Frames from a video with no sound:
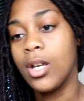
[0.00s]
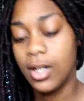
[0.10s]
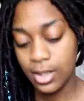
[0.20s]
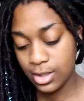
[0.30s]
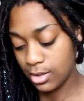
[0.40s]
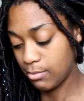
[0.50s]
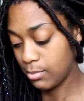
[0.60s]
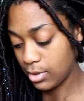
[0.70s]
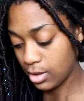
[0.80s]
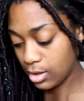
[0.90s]

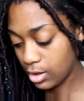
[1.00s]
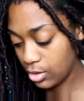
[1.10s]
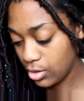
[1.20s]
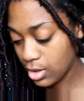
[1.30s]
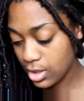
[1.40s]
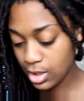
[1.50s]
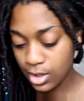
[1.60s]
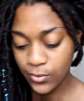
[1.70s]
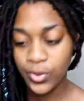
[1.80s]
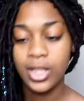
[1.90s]
And you can see
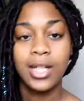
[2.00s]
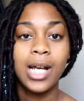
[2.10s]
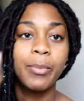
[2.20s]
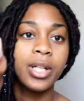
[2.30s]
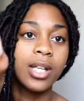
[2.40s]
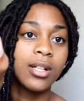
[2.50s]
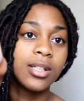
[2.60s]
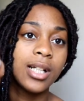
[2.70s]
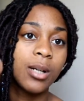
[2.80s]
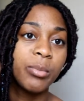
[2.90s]
the freaking applicator.
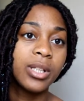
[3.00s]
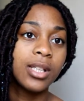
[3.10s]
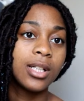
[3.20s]
Look how big.